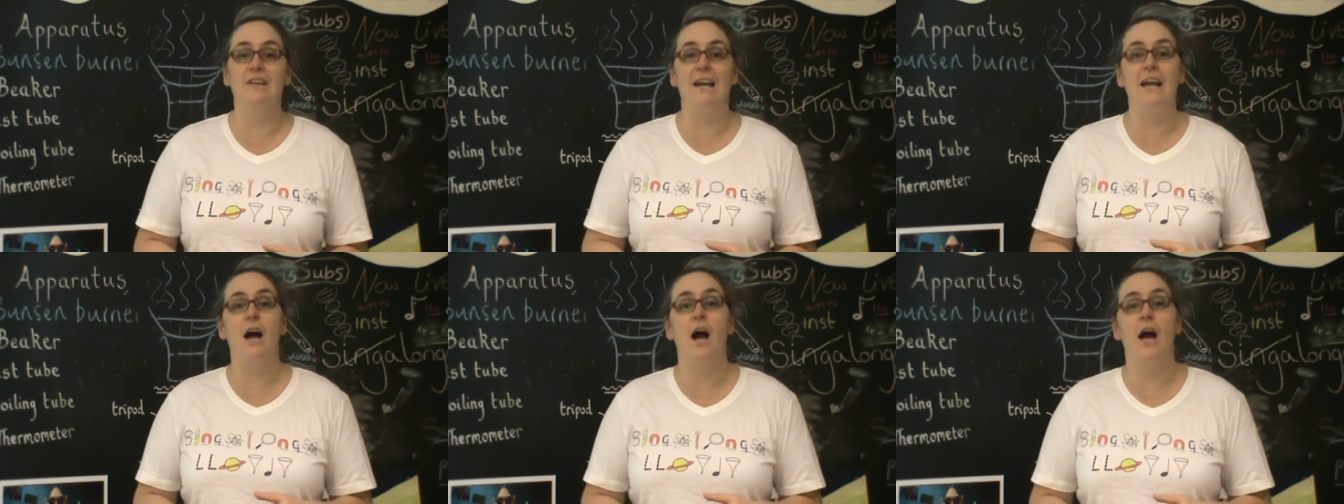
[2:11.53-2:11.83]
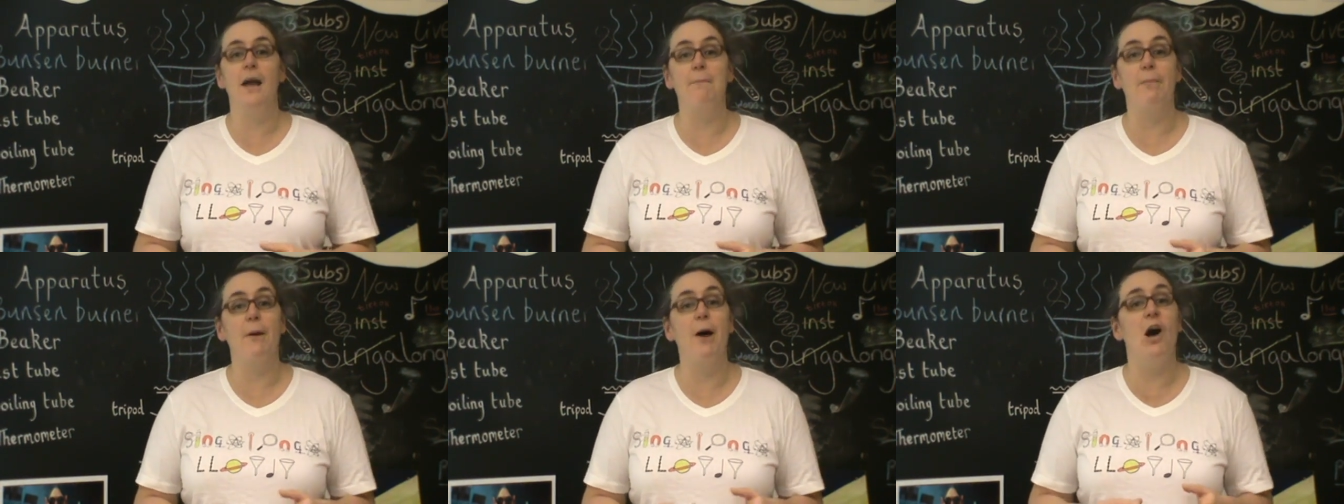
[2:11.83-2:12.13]
a
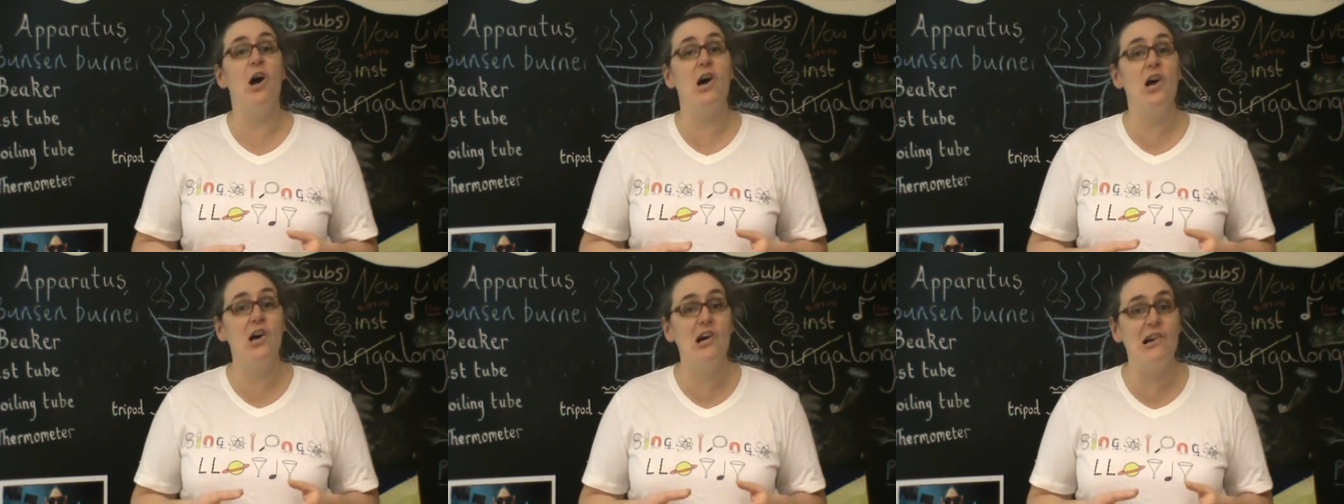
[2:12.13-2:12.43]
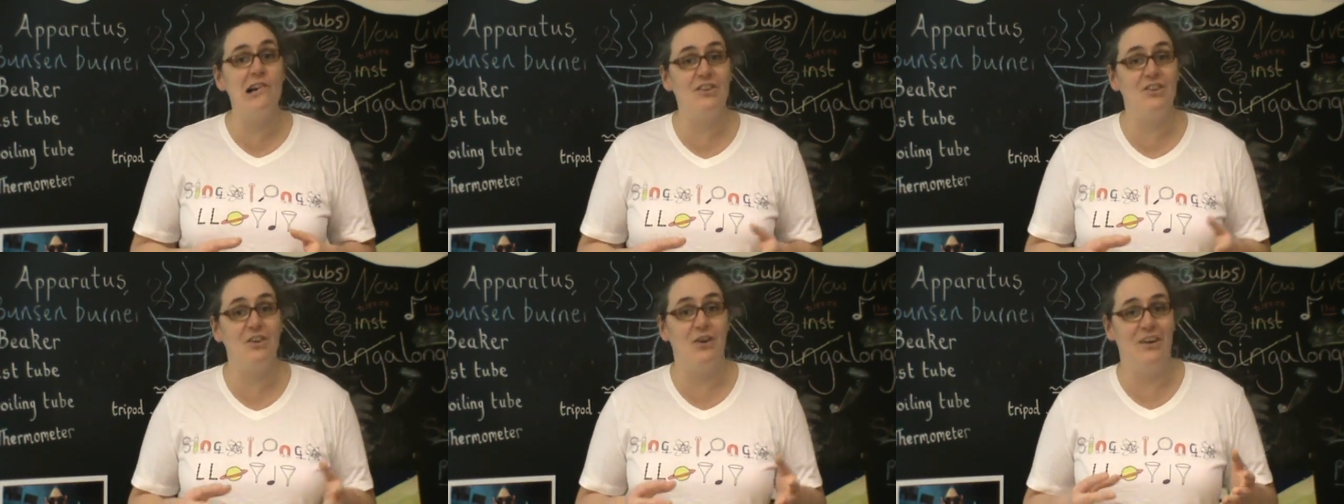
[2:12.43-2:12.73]

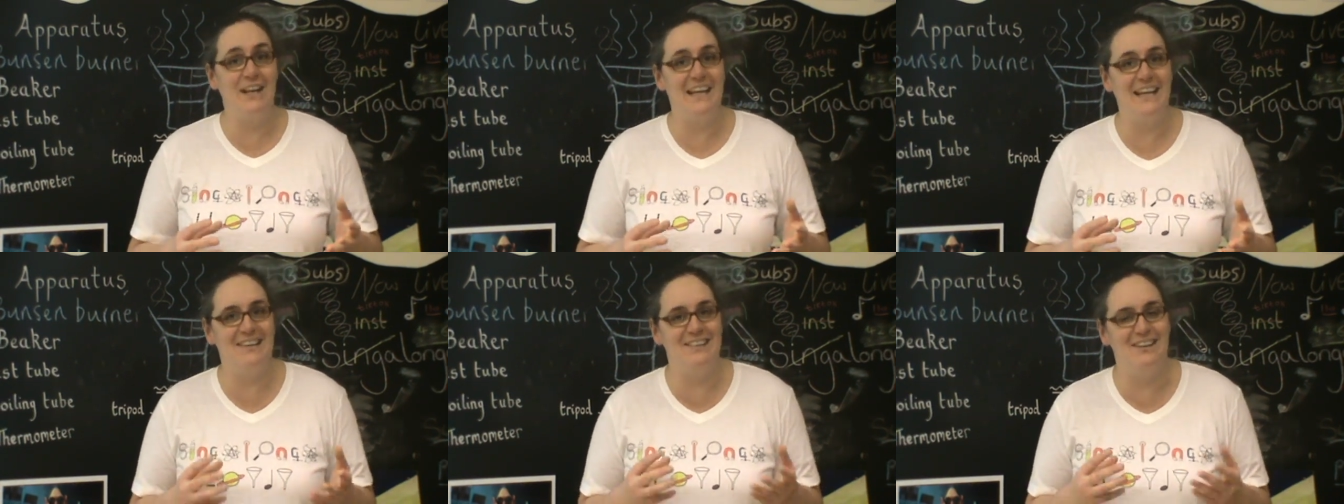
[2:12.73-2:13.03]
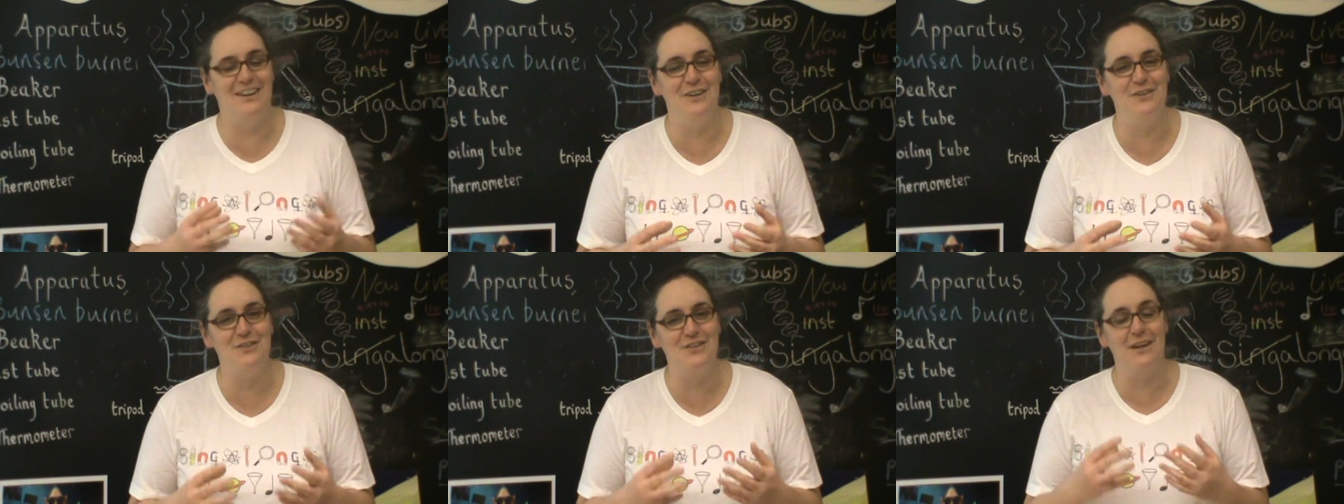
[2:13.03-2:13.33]
hypertonic
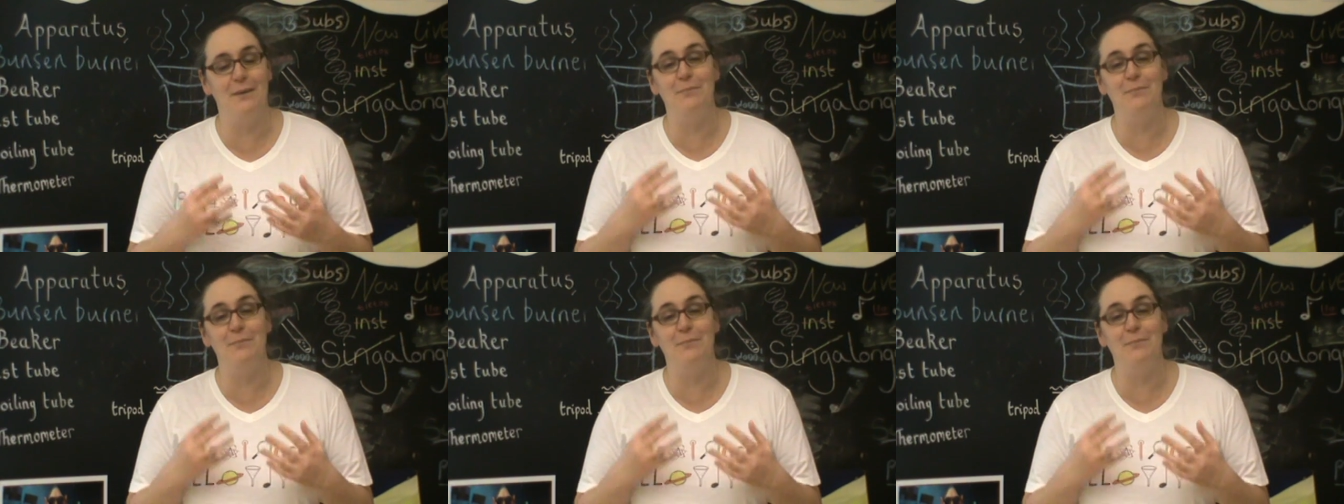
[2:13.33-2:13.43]
solution.